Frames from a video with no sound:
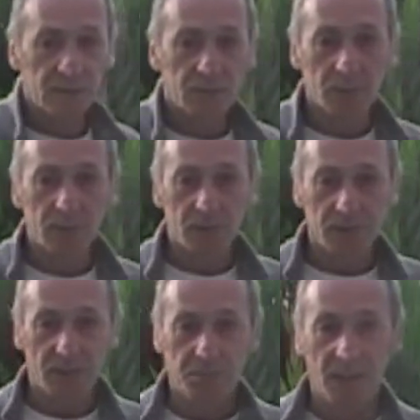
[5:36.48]
two
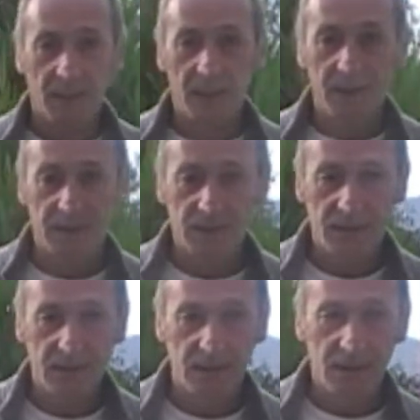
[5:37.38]
separate
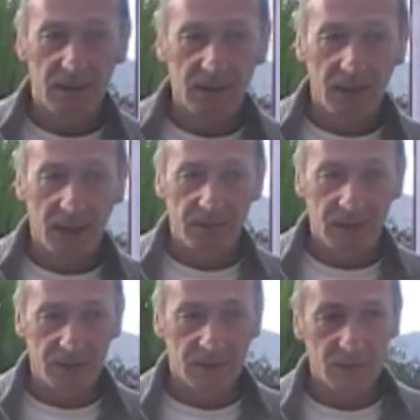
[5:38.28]

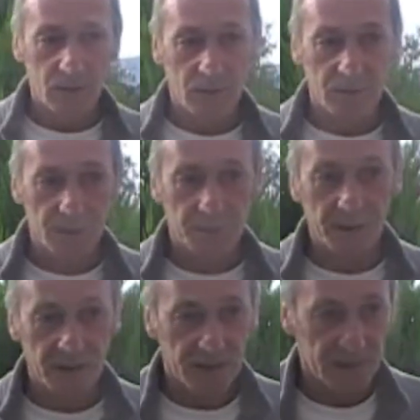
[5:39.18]
levels of
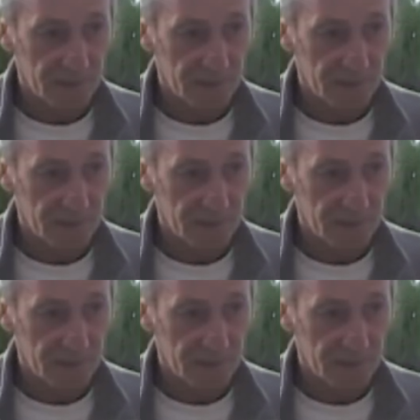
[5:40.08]
experience,